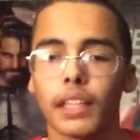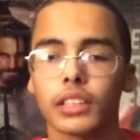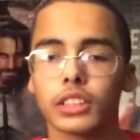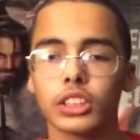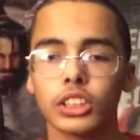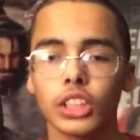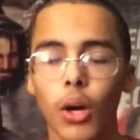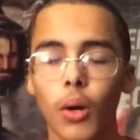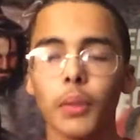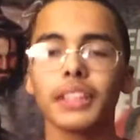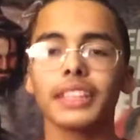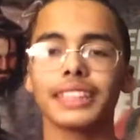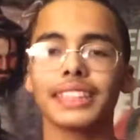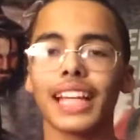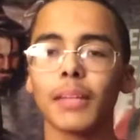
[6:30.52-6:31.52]
So
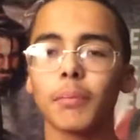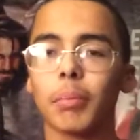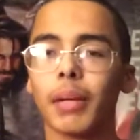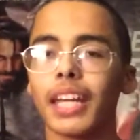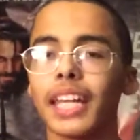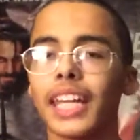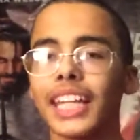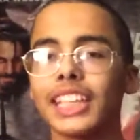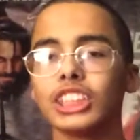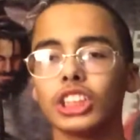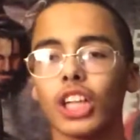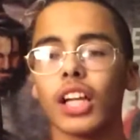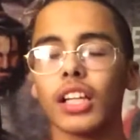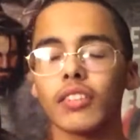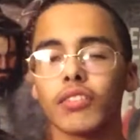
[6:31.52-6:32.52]
the second pick is
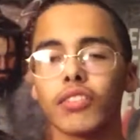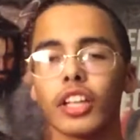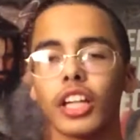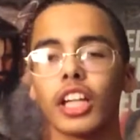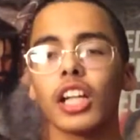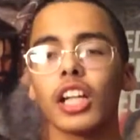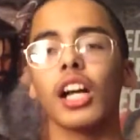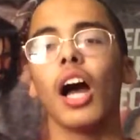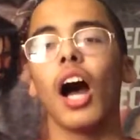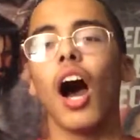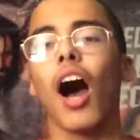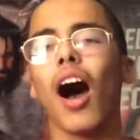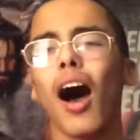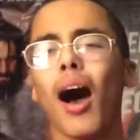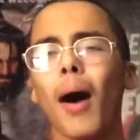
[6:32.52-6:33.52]
Charlotte Flair,
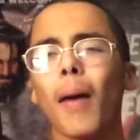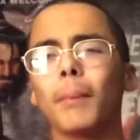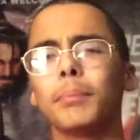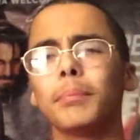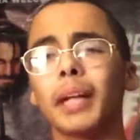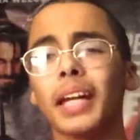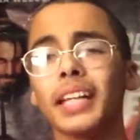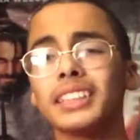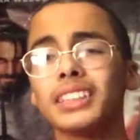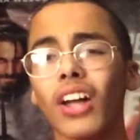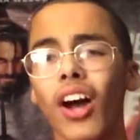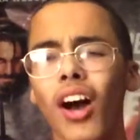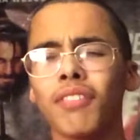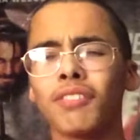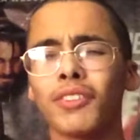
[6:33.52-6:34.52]
based
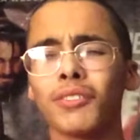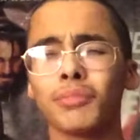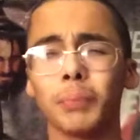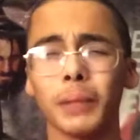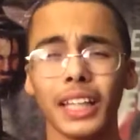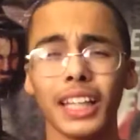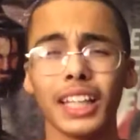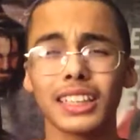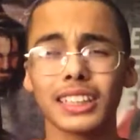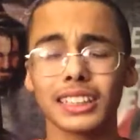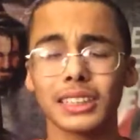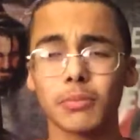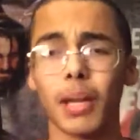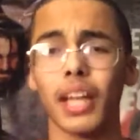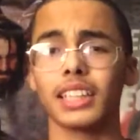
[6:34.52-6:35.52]
off of being the
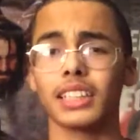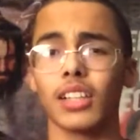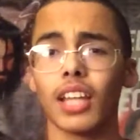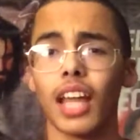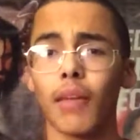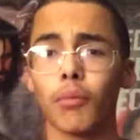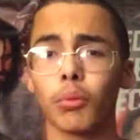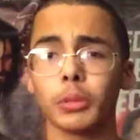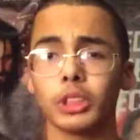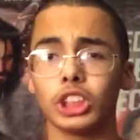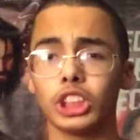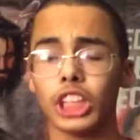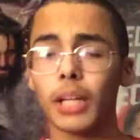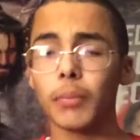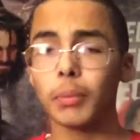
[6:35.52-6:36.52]
SmackDown Live Women's
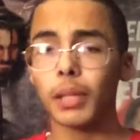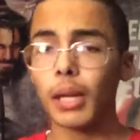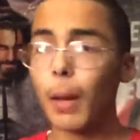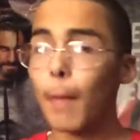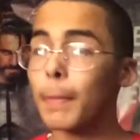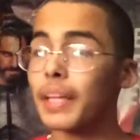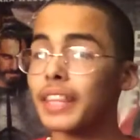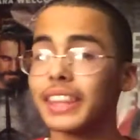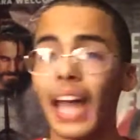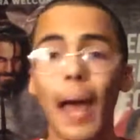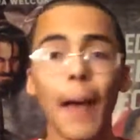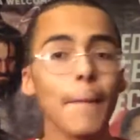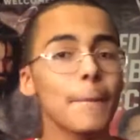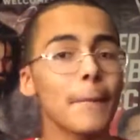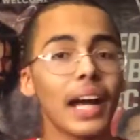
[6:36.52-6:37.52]
Champion, but
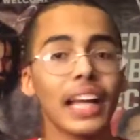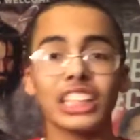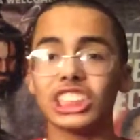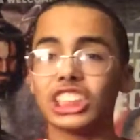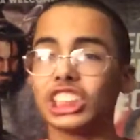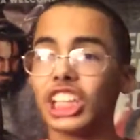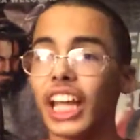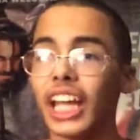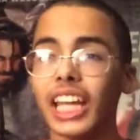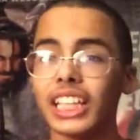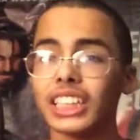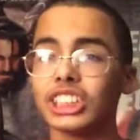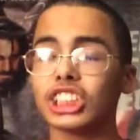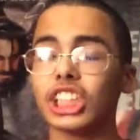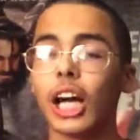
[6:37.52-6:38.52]
that might
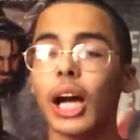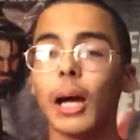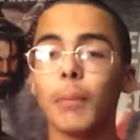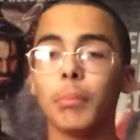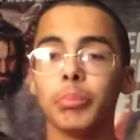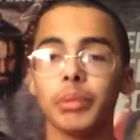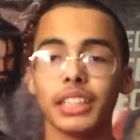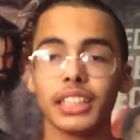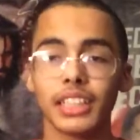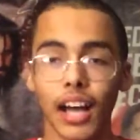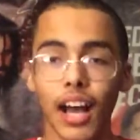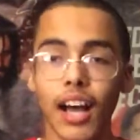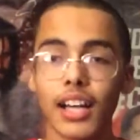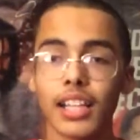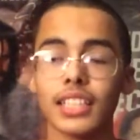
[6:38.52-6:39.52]
change
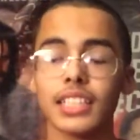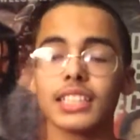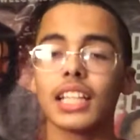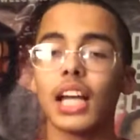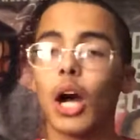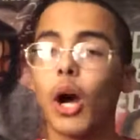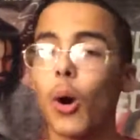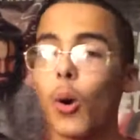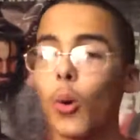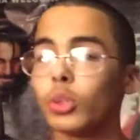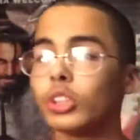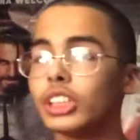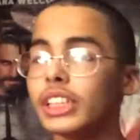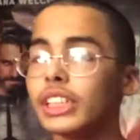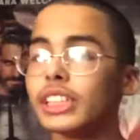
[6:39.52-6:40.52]
because
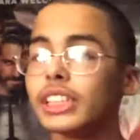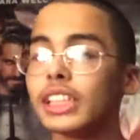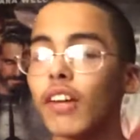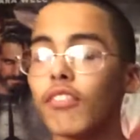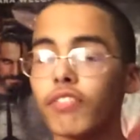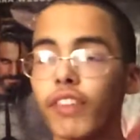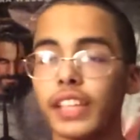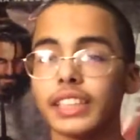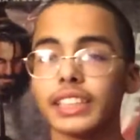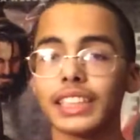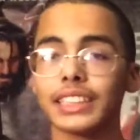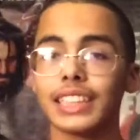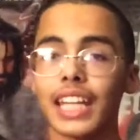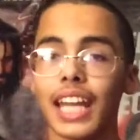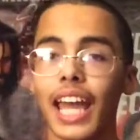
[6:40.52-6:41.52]
she is facing
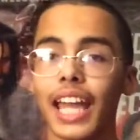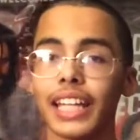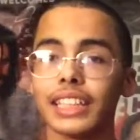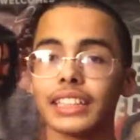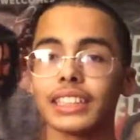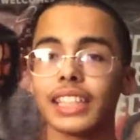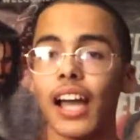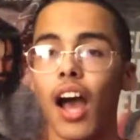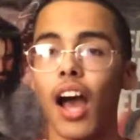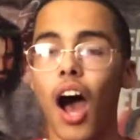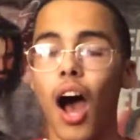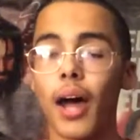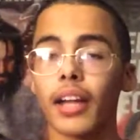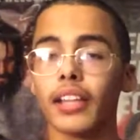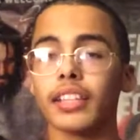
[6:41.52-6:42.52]
tonight
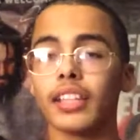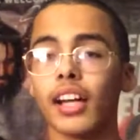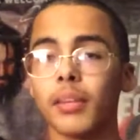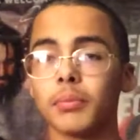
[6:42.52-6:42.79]
on